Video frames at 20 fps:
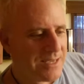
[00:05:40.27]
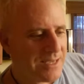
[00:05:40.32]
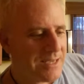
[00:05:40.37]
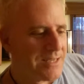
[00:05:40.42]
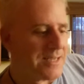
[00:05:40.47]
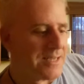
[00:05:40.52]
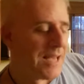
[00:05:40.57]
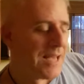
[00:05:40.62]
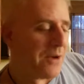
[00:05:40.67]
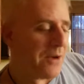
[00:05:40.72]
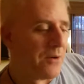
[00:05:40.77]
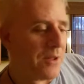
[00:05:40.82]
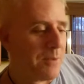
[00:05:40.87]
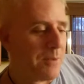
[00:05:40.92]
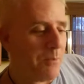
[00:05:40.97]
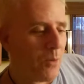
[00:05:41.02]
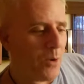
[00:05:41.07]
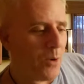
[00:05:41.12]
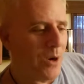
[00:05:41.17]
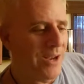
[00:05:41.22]
Saturday
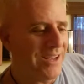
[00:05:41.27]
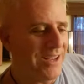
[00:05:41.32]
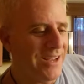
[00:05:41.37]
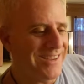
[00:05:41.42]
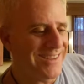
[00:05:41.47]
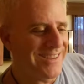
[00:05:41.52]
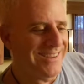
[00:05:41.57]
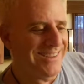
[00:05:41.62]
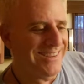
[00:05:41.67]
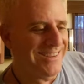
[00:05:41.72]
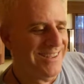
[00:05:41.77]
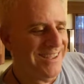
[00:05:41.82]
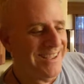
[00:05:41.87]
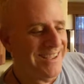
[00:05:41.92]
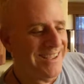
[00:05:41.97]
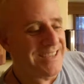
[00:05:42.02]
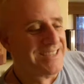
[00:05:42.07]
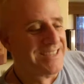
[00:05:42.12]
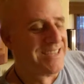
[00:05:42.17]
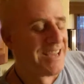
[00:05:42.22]
morning.
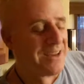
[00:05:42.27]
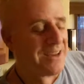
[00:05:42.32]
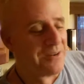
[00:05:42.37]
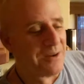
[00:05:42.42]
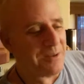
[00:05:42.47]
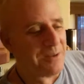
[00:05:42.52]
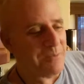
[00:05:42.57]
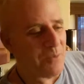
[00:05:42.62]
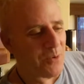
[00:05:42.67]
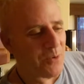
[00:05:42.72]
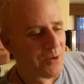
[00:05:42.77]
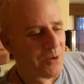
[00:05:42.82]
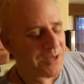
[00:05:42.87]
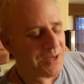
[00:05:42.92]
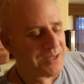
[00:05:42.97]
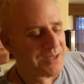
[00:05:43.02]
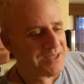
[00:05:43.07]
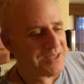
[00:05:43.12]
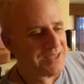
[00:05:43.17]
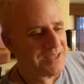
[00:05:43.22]
Saturday
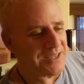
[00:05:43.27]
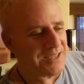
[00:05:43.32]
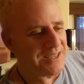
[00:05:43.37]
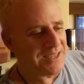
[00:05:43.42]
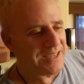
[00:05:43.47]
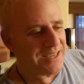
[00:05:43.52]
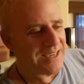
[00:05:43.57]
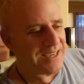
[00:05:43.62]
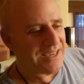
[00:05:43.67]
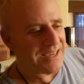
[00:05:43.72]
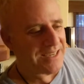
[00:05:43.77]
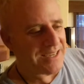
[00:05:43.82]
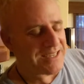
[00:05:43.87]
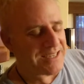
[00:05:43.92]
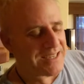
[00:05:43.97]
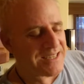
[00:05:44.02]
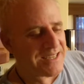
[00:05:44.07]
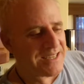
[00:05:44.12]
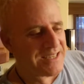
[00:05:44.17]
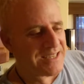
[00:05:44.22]
mornings,
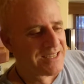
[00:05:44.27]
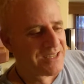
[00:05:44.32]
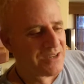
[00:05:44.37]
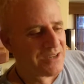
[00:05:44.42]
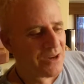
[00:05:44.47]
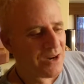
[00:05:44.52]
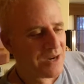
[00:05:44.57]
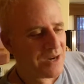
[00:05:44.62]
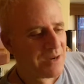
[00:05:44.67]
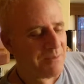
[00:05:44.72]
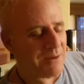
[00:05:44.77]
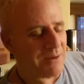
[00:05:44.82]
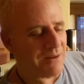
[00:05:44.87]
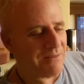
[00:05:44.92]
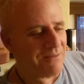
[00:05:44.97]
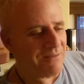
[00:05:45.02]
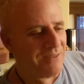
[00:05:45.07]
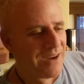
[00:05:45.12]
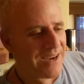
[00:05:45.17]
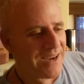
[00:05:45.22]
it's talk
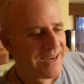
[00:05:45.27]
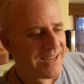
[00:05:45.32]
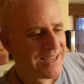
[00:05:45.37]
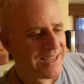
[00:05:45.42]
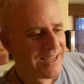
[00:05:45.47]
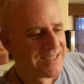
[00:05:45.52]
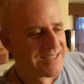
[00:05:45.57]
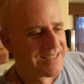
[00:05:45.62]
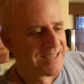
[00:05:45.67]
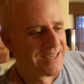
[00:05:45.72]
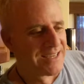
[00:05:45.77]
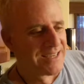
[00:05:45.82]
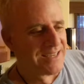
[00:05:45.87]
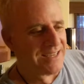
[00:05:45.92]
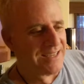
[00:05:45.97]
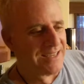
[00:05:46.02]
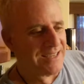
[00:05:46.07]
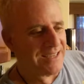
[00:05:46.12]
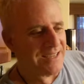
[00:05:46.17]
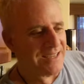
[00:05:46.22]
about
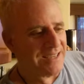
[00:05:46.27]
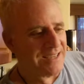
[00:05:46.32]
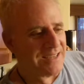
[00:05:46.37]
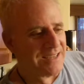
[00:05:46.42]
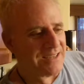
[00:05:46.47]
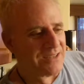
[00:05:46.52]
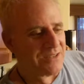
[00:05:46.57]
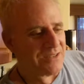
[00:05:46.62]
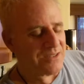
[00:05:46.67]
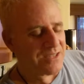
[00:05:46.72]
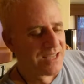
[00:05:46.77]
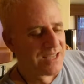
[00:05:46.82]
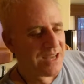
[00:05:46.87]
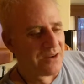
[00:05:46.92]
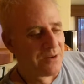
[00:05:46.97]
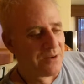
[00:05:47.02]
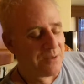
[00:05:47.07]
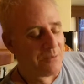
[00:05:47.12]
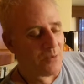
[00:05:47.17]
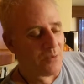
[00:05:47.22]
financing.
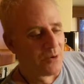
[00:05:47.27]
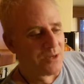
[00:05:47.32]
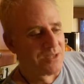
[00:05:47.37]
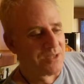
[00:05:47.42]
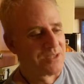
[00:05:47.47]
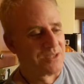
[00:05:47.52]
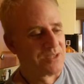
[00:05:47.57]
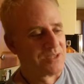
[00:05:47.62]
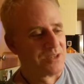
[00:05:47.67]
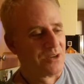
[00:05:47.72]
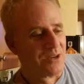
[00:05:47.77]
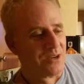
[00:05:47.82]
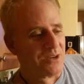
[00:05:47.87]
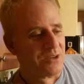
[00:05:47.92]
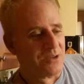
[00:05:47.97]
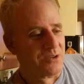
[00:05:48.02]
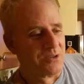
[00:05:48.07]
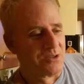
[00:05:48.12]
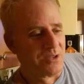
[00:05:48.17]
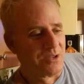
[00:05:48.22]
Saturday mornings is talk
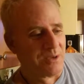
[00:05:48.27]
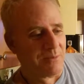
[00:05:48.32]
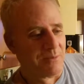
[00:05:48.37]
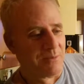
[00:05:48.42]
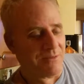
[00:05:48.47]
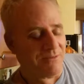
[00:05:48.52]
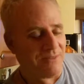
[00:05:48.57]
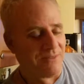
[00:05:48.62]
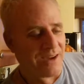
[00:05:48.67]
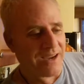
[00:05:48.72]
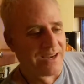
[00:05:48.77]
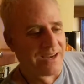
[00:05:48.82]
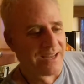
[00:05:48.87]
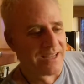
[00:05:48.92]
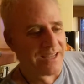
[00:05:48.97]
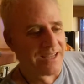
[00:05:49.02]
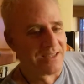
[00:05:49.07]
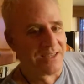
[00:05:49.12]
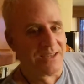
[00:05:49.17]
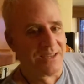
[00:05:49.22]
usually about
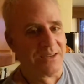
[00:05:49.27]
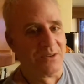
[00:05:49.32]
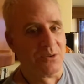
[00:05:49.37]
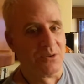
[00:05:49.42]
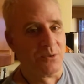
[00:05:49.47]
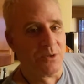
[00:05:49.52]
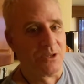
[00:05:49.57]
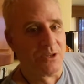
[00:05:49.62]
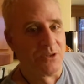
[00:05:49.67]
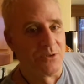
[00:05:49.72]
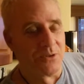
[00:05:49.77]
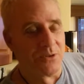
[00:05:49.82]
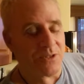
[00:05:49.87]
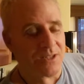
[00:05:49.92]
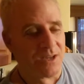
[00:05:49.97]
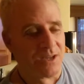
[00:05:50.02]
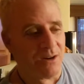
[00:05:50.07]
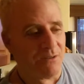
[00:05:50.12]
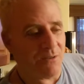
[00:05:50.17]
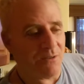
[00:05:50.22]
financing,
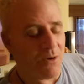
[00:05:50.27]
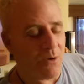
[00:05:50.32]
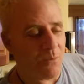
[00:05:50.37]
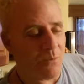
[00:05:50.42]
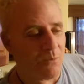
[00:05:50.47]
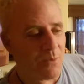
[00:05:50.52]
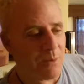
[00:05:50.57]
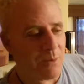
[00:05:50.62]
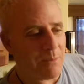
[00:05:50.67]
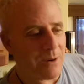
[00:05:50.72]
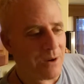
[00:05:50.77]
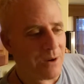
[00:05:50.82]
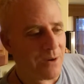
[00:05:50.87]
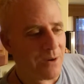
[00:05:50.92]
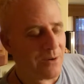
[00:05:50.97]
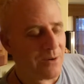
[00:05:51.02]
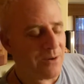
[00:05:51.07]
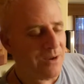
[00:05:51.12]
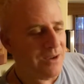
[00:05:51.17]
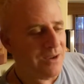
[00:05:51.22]
do-it-yourself home
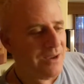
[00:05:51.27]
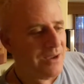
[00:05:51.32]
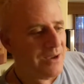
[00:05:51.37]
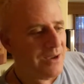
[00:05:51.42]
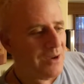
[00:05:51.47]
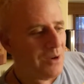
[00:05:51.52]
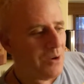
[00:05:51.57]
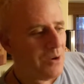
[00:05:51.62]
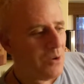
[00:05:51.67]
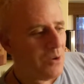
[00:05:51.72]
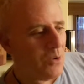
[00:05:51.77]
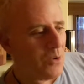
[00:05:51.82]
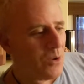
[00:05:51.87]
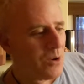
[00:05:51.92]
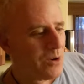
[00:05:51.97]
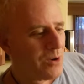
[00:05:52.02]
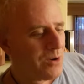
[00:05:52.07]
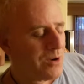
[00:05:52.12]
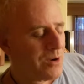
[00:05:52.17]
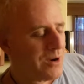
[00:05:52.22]
repair,
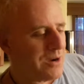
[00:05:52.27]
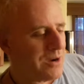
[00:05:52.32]
or